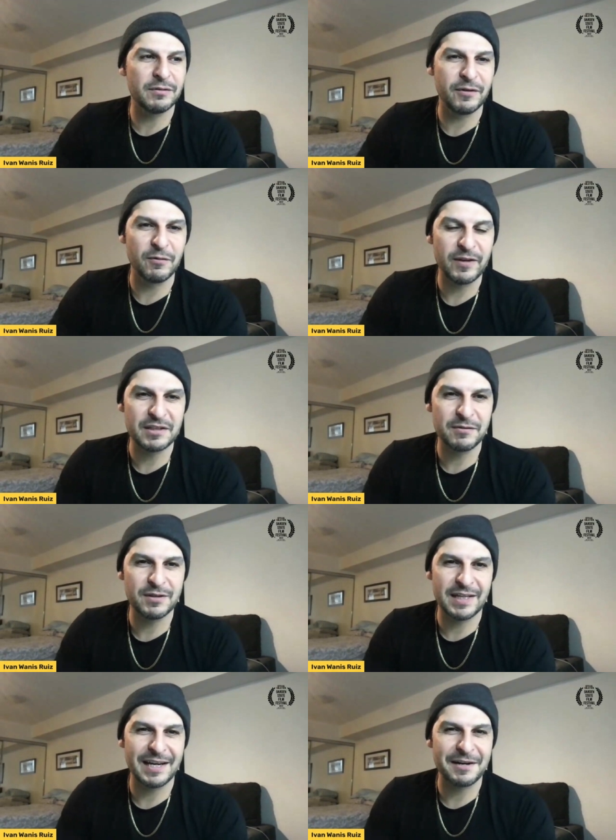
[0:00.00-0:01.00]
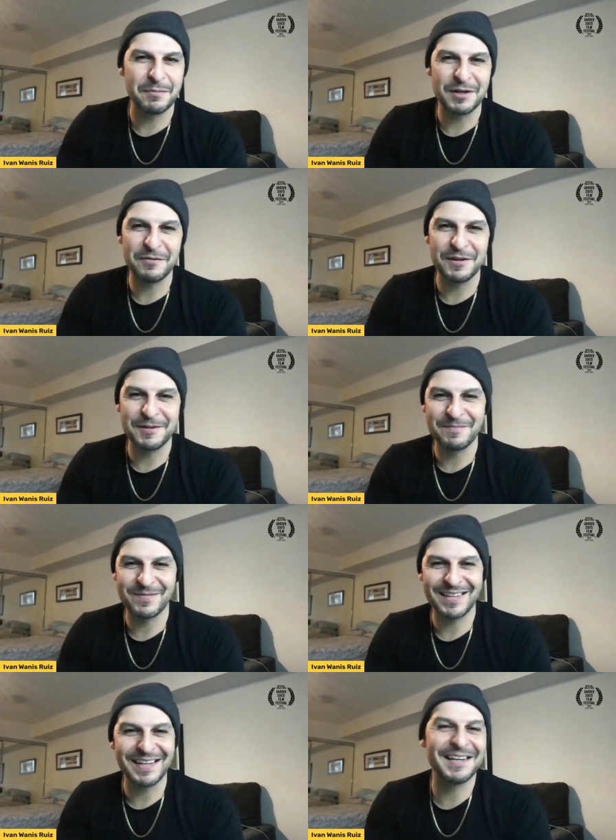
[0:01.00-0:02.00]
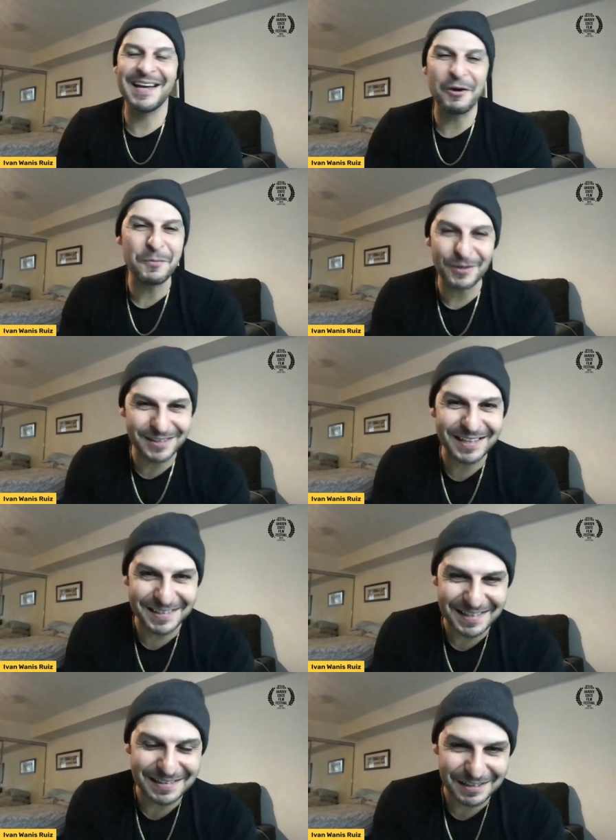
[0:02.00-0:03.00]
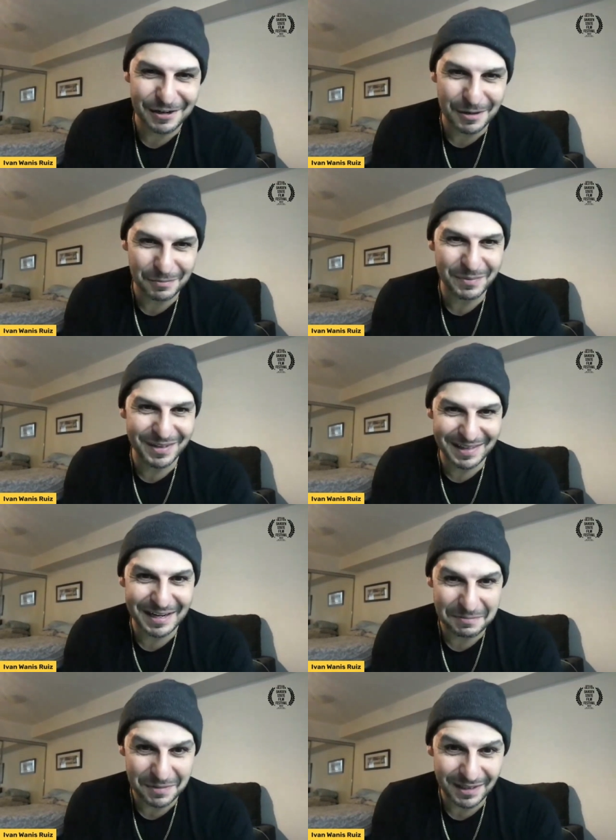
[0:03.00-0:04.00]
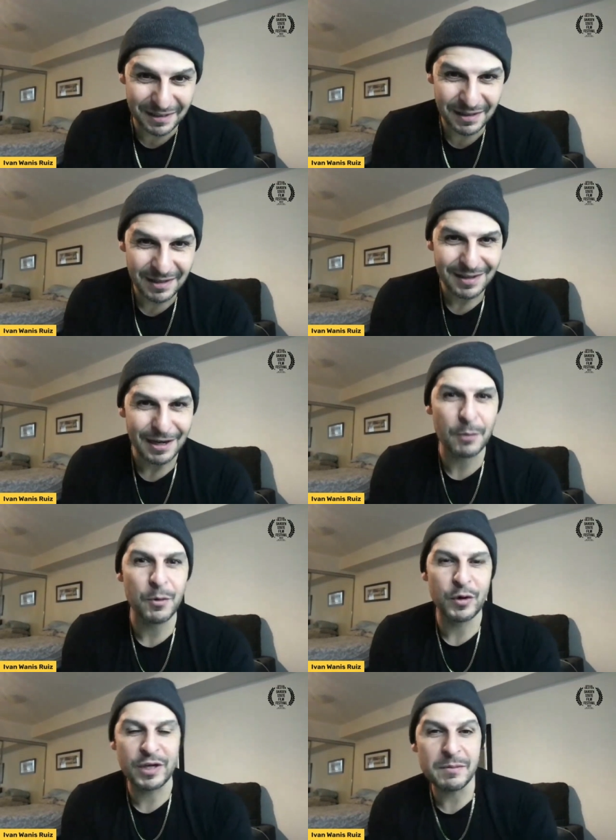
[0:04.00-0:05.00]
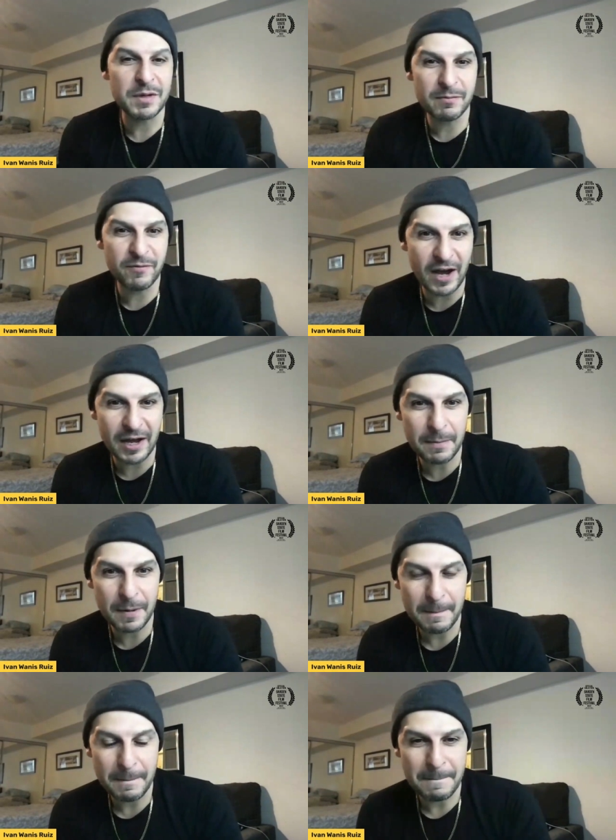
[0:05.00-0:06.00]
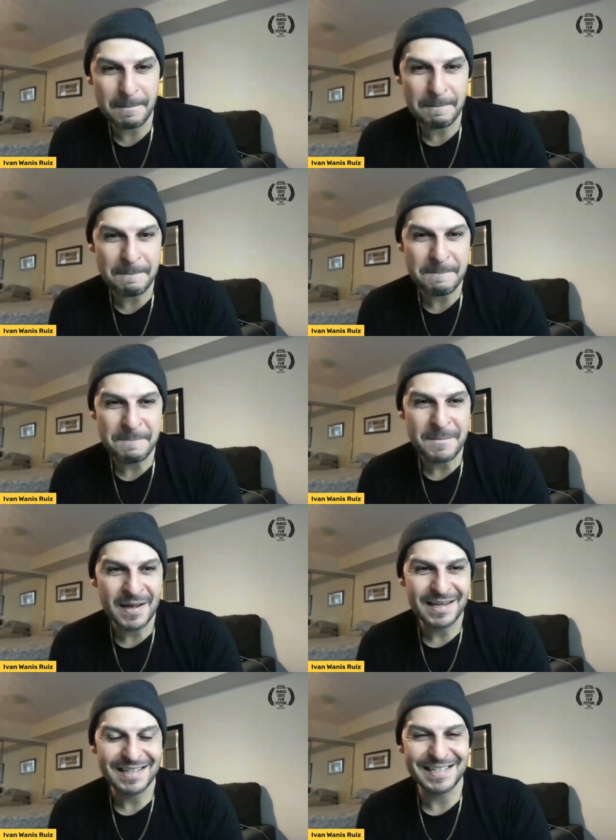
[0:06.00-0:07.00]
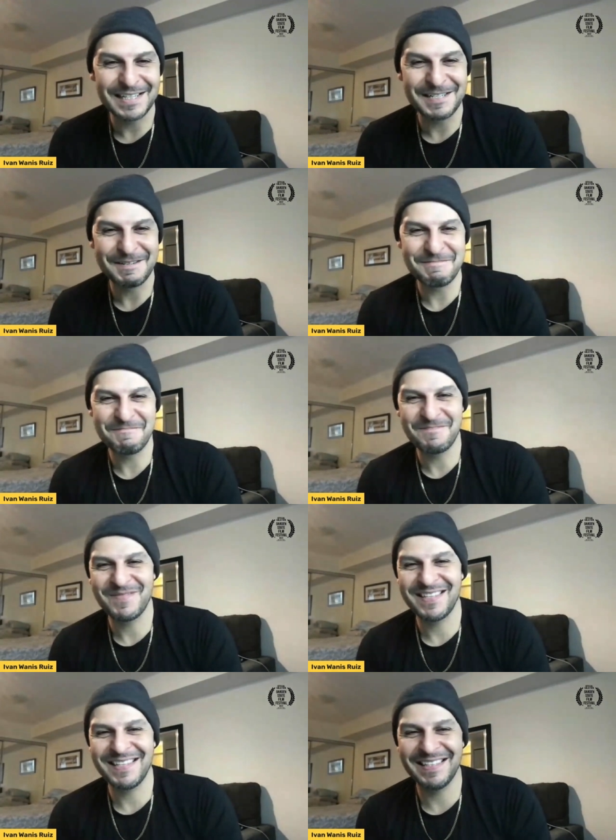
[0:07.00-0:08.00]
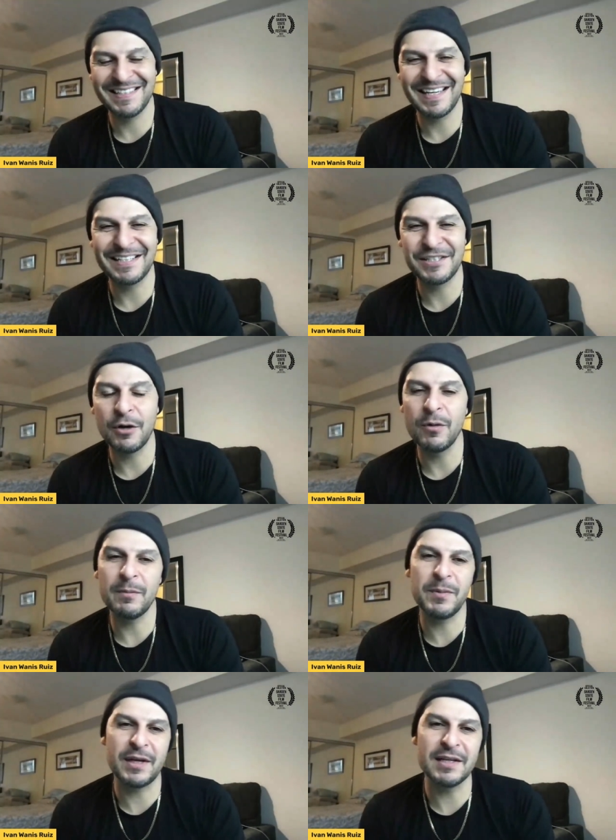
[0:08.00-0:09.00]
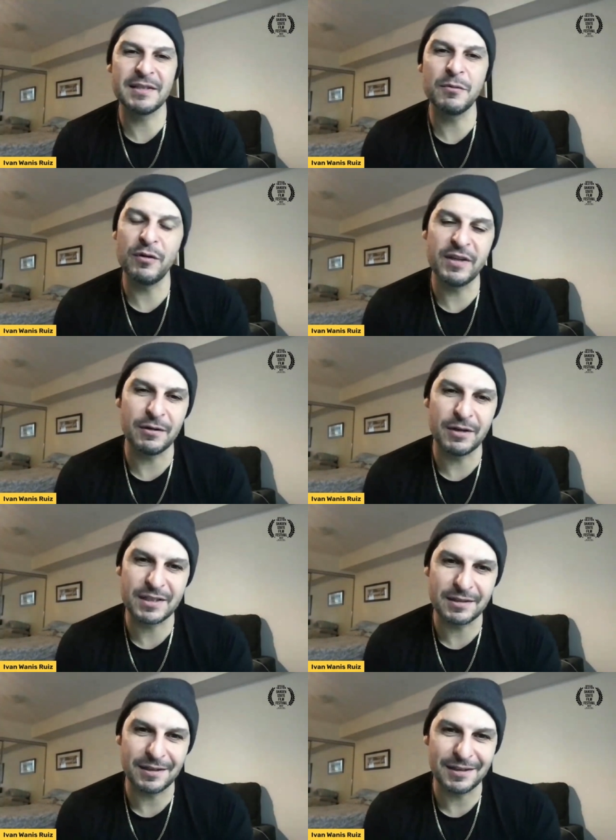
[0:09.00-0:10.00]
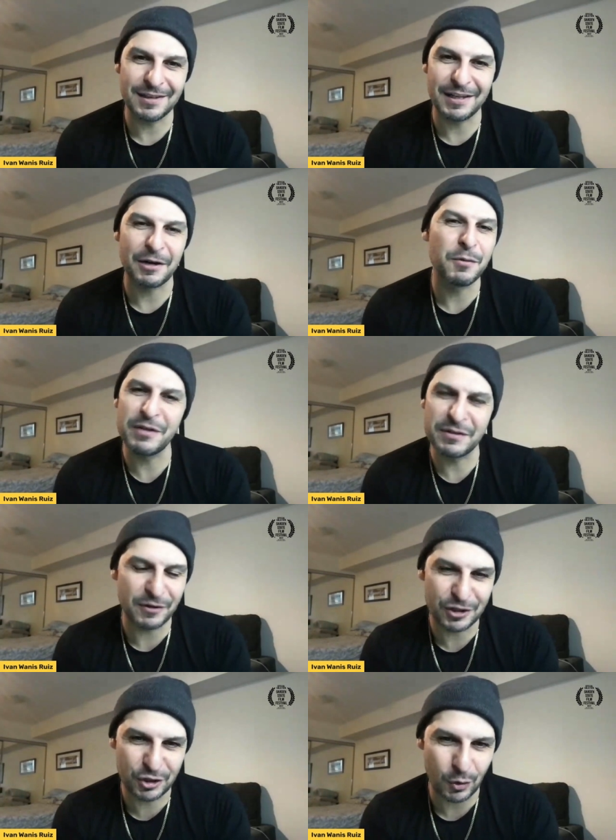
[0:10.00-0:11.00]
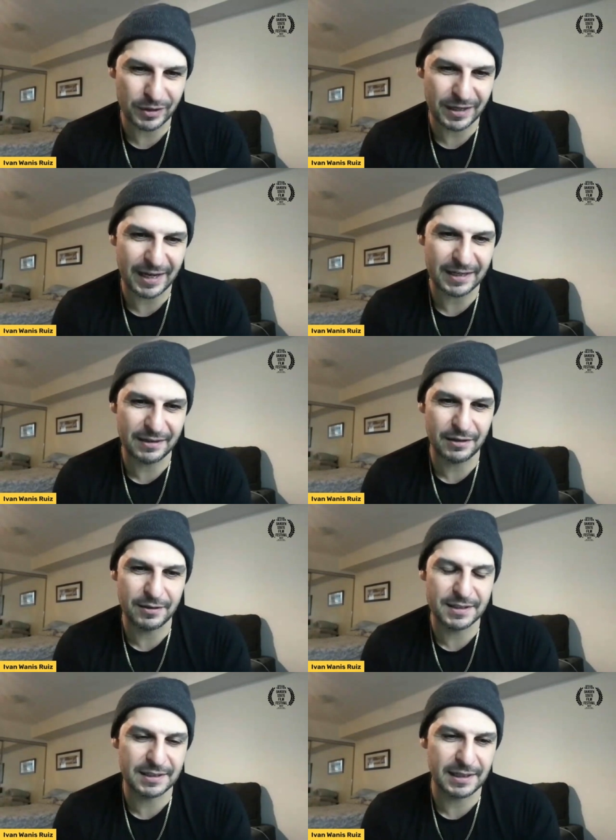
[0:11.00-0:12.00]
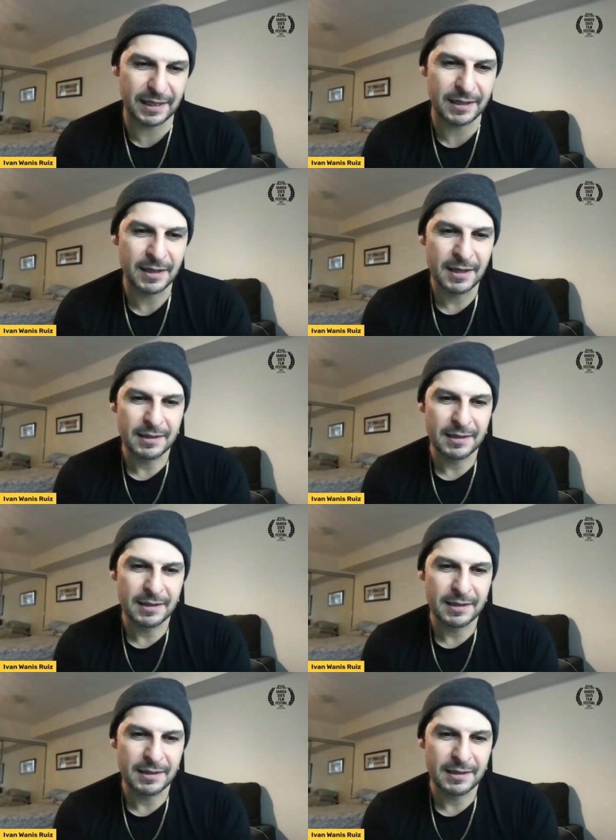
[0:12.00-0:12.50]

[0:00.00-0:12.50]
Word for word: to film festivals that had a bit of a, um, and I hope you'll take this as the compliment that I mean, a bohemian vibe. Mm-hmm. Um, like so, because the movie there isn't a, uh, like our movie is very short, and there isn't like